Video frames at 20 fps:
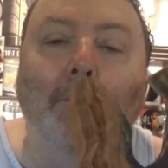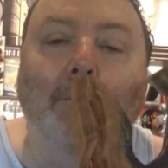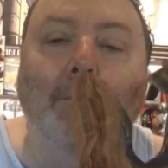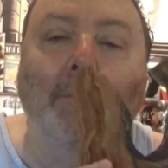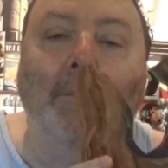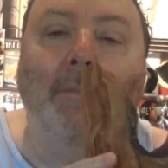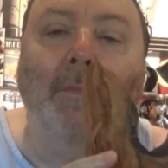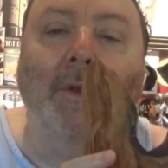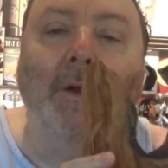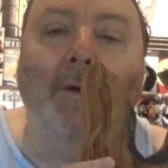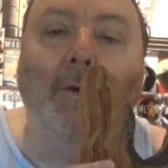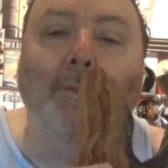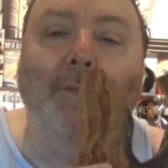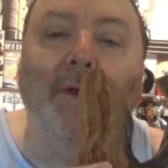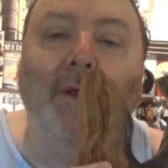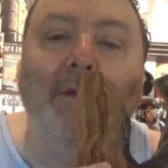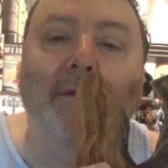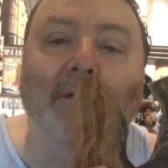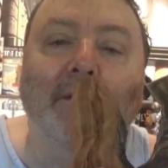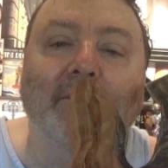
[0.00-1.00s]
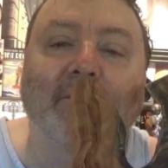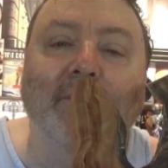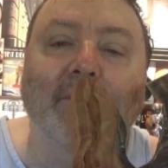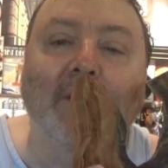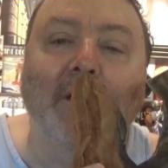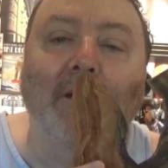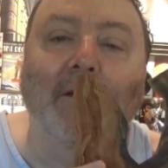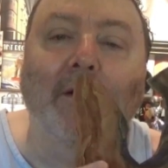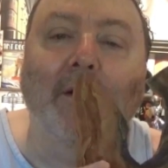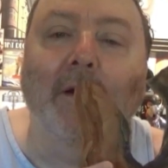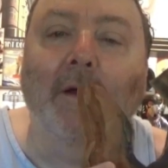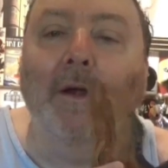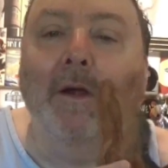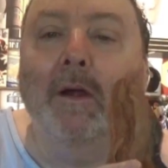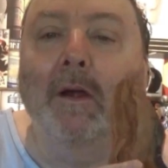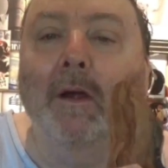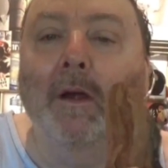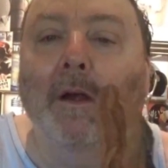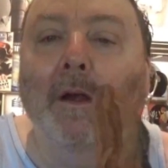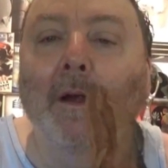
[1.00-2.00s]
little piece of cedar
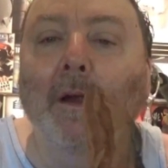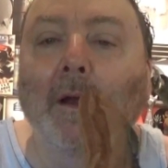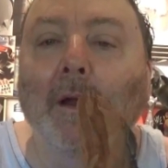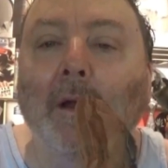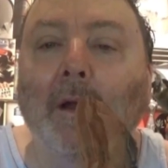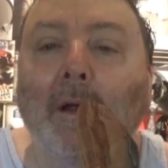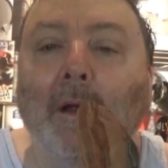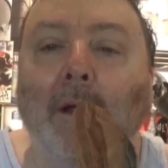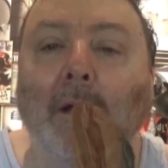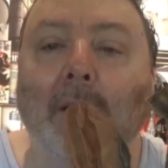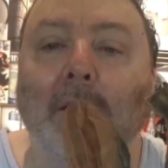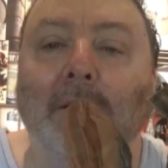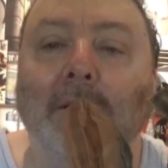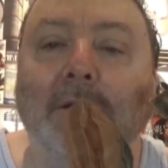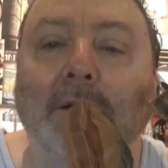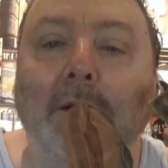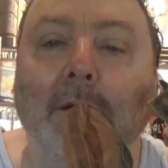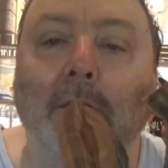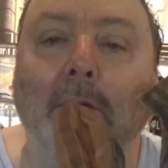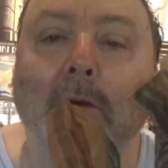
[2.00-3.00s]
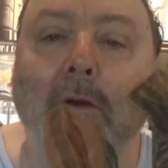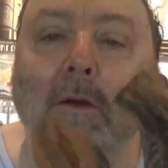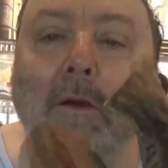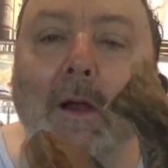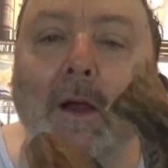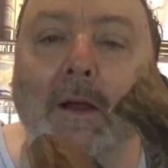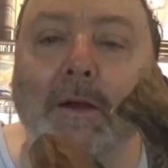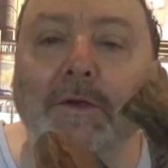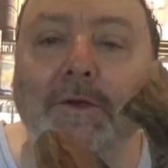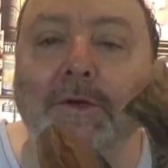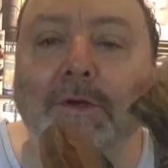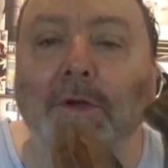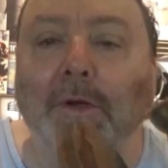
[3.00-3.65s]
crotch